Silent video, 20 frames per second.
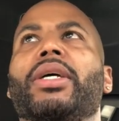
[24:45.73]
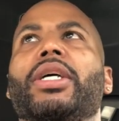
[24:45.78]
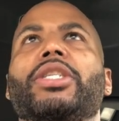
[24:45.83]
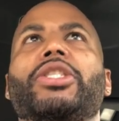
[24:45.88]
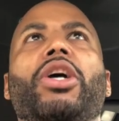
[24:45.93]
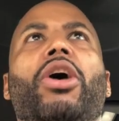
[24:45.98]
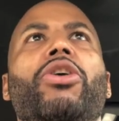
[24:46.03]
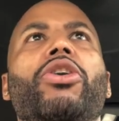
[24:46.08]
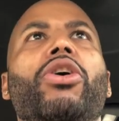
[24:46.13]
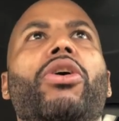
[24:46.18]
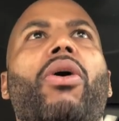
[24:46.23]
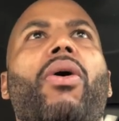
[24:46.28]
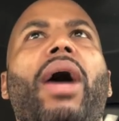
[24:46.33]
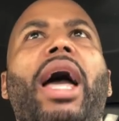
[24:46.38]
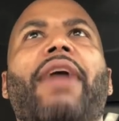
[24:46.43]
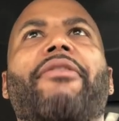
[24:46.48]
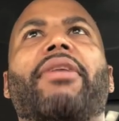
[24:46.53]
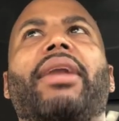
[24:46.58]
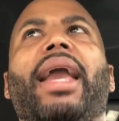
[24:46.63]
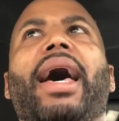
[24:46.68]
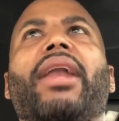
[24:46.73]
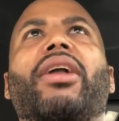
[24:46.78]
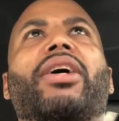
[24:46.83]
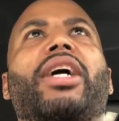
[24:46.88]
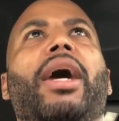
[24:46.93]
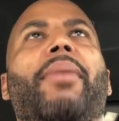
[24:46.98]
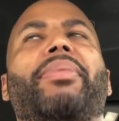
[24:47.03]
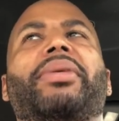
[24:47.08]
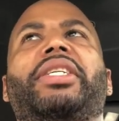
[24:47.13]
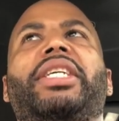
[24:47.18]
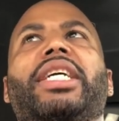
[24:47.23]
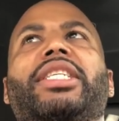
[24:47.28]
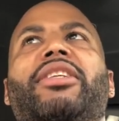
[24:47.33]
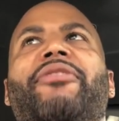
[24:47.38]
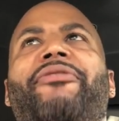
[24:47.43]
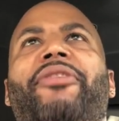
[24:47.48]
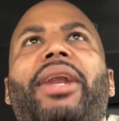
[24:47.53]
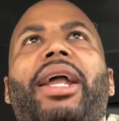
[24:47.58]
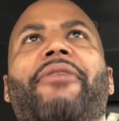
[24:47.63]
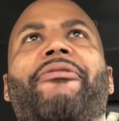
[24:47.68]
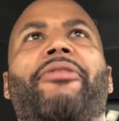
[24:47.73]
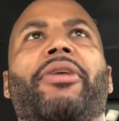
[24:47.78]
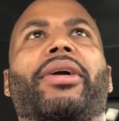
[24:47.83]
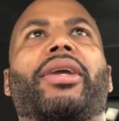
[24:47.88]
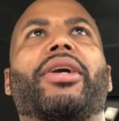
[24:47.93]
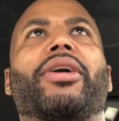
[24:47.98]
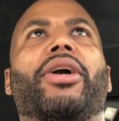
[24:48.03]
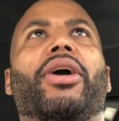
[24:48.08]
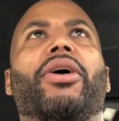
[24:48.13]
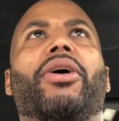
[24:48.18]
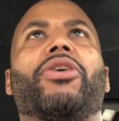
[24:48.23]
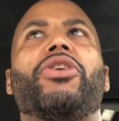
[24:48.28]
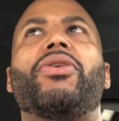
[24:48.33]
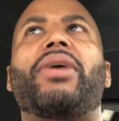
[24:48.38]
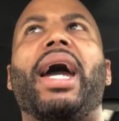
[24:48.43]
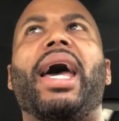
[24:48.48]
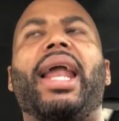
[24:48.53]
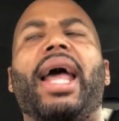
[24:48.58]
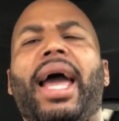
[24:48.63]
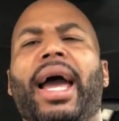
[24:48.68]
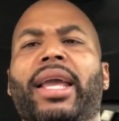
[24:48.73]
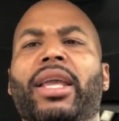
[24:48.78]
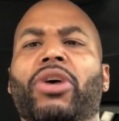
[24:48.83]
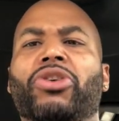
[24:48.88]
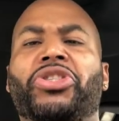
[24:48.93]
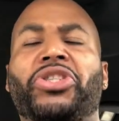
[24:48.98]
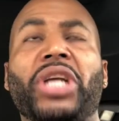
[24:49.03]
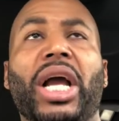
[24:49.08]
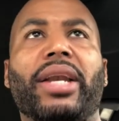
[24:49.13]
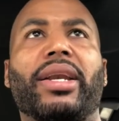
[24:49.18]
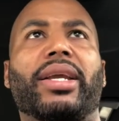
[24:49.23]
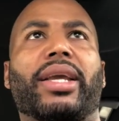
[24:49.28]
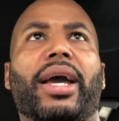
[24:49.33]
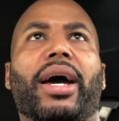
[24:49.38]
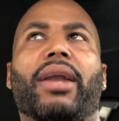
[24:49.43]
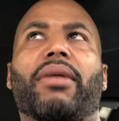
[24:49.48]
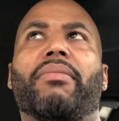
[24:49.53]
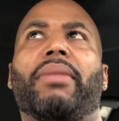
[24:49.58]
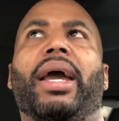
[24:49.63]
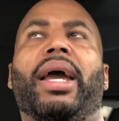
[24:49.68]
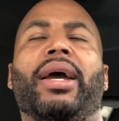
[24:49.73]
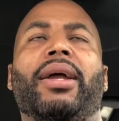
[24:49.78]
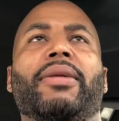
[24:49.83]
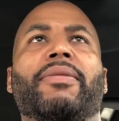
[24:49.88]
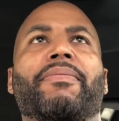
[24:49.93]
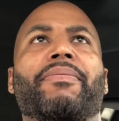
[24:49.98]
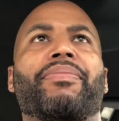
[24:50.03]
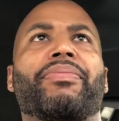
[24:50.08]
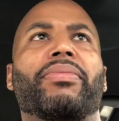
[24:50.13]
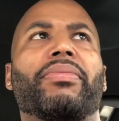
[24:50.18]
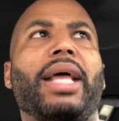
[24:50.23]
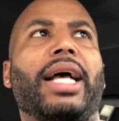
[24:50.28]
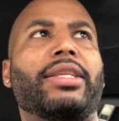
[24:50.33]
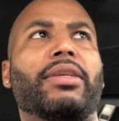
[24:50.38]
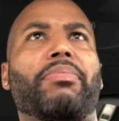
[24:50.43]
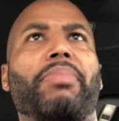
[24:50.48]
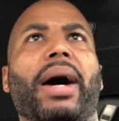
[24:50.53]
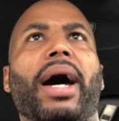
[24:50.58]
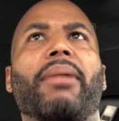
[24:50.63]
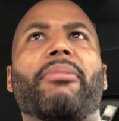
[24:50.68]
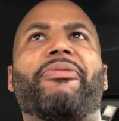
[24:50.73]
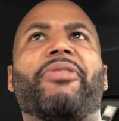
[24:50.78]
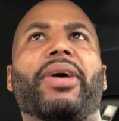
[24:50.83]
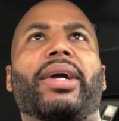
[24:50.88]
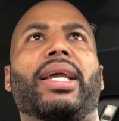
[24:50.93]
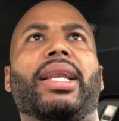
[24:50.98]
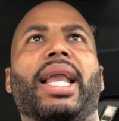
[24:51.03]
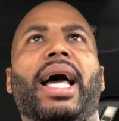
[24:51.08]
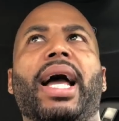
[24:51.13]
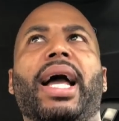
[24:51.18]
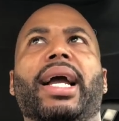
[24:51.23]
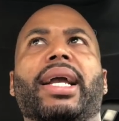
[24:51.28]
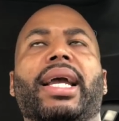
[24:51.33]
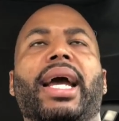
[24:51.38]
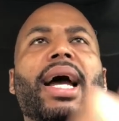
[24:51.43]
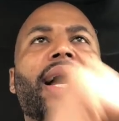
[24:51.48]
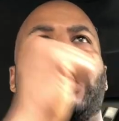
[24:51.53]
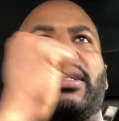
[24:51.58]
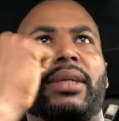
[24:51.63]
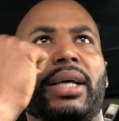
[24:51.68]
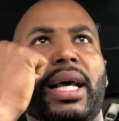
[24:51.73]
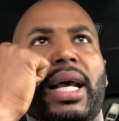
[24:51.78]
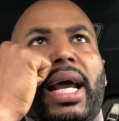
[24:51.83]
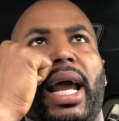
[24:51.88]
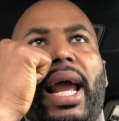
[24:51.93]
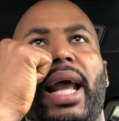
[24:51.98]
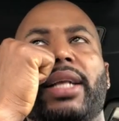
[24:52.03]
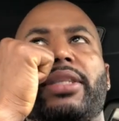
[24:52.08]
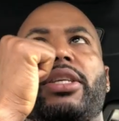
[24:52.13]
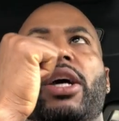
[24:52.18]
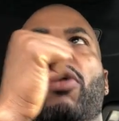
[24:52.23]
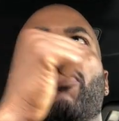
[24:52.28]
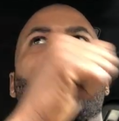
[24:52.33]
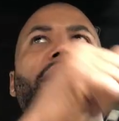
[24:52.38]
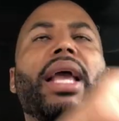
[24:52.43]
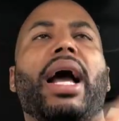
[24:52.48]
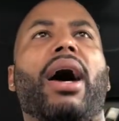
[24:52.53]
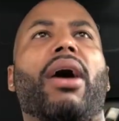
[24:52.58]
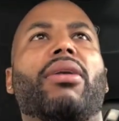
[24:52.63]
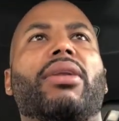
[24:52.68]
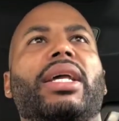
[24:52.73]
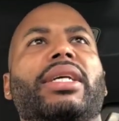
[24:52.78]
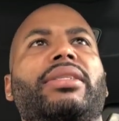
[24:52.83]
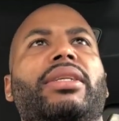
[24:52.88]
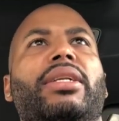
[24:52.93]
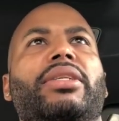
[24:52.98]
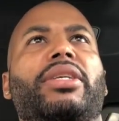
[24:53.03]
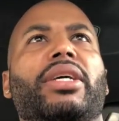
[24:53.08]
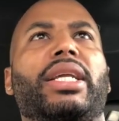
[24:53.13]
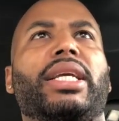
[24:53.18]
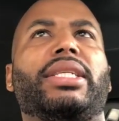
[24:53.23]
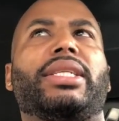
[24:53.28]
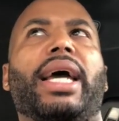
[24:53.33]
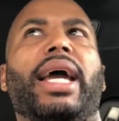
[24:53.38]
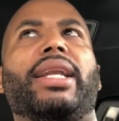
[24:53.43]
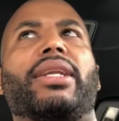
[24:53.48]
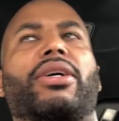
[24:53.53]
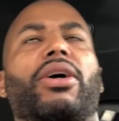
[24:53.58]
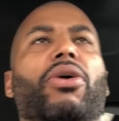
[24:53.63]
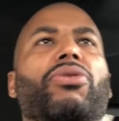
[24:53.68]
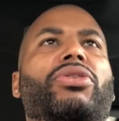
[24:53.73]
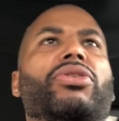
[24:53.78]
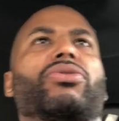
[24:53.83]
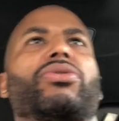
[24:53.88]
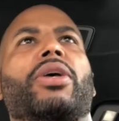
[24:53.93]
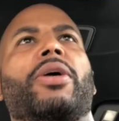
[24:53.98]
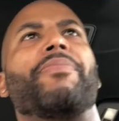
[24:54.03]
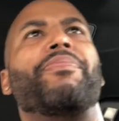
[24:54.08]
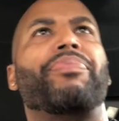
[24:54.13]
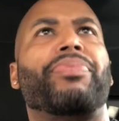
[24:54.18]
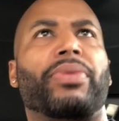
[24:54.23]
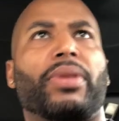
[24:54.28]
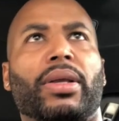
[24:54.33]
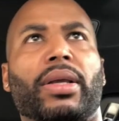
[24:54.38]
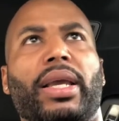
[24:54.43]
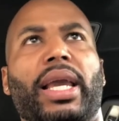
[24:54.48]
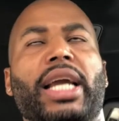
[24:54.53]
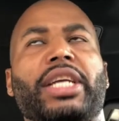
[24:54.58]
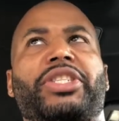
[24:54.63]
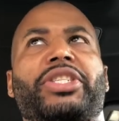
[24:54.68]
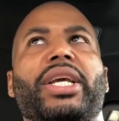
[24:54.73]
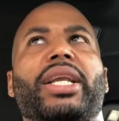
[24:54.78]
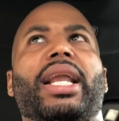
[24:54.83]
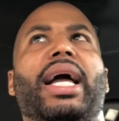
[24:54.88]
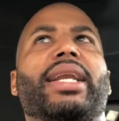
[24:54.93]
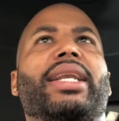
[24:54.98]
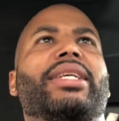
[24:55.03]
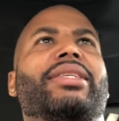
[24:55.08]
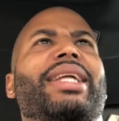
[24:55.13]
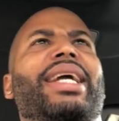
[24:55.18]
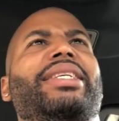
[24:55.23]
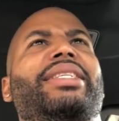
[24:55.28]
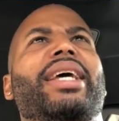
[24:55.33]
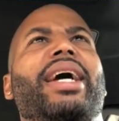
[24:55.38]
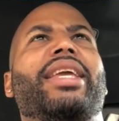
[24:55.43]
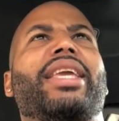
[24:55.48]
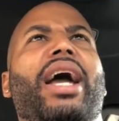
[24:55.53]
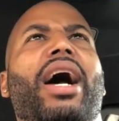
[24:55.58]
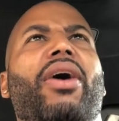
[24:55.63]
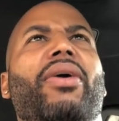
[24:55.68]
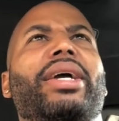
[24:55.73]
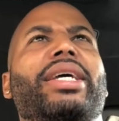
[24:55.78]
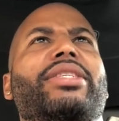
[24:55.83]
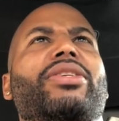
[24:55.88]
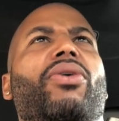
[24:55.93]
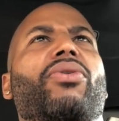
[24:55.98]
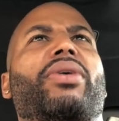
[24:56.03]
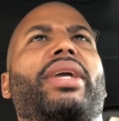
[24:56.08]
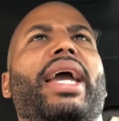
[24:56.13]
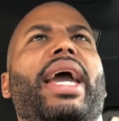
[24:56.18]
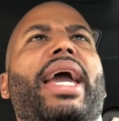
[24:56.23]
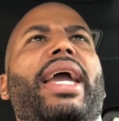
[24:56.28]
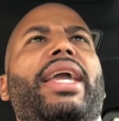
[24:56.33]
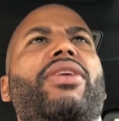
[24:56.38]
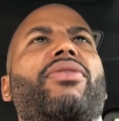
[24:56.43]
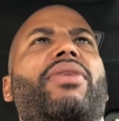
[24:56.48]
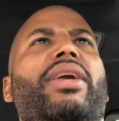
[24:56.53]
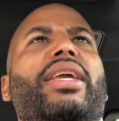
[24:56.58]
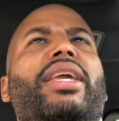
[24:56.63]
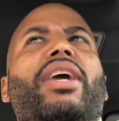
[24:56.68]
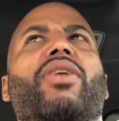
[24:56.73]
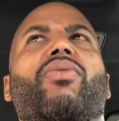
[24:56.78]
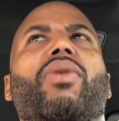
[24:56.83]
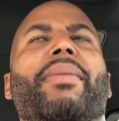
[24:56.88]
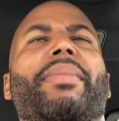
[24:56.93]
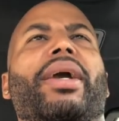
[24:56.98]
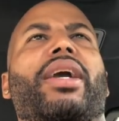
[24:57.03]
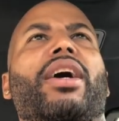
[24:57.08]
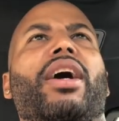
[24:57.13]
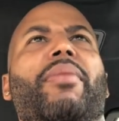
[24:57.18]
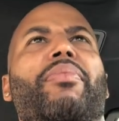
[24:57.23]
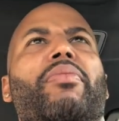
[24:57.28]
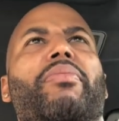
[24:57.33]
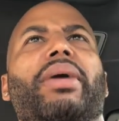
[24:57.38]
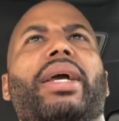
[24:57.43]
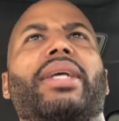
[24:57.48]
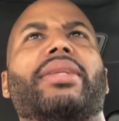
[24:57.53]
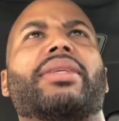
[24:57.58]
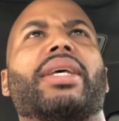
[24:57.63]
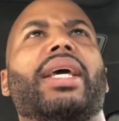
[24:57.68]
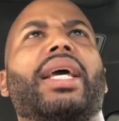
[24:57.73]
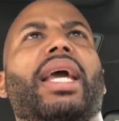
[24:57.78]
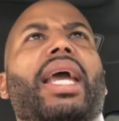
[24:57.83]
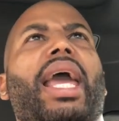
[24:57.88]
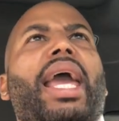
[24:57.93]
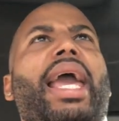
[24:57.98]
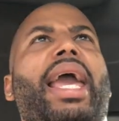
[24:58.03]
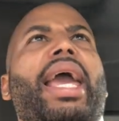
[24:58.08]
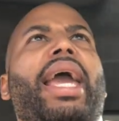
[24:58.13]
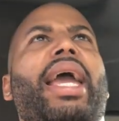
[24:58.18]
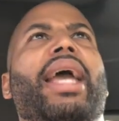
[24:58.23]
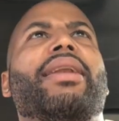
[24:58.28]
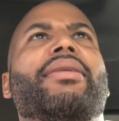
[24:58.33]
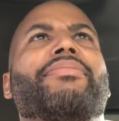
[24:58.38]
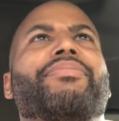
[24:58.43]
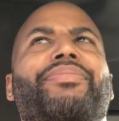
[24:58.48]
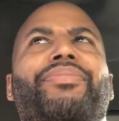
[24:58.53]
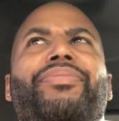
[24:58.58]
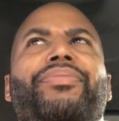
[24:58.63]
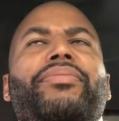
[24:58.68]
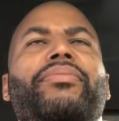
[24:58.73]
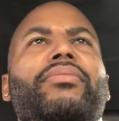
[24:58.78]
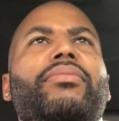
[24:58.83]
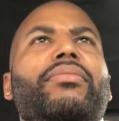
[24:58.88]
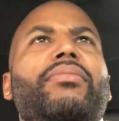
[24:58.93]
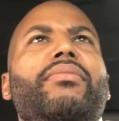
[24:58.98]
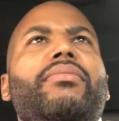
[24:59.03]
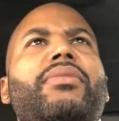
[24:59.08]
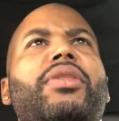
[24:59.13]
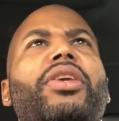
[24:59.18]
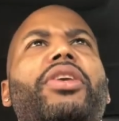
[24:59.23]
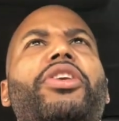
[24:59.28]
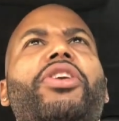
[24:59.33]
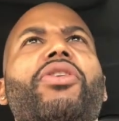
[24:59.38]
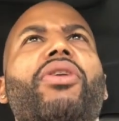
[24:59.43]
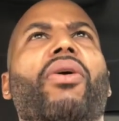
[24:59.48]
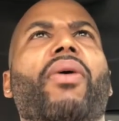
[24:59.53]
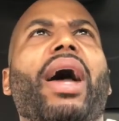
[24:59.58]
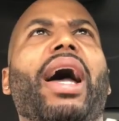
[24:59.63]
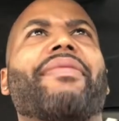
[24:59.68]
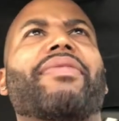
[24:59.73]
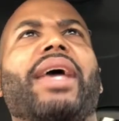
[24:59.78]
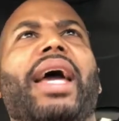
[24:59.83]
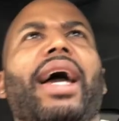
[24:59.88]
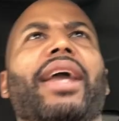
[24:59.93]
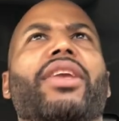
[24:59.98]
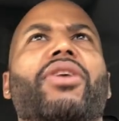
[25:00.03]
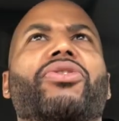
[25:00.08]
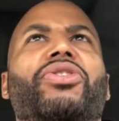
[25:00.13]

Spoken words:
So you're going to have a lot of competition for that fucking girl. You got to have your shit together, man. That's the bottom fucking line, guys. And so when y'all listening to these dating coaches, and shit like this, and they tell y'all it's okay, you can give women compliments, and you don't have to have